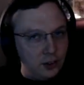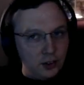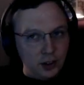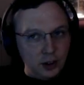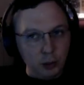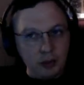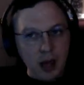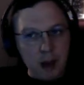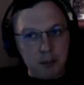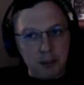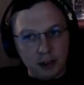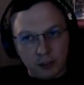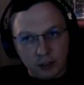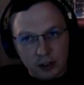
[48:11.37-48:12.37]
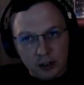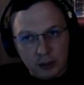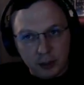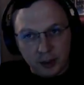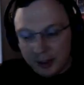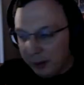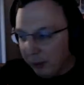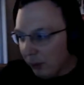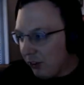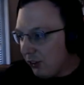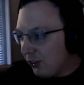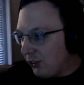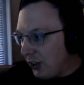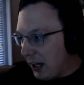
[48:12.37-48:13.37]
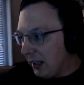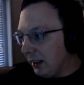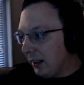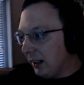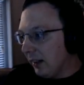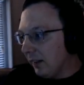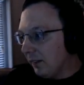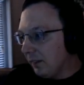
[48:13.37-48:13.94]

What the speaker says: He will not be a free spirit. He will stand there.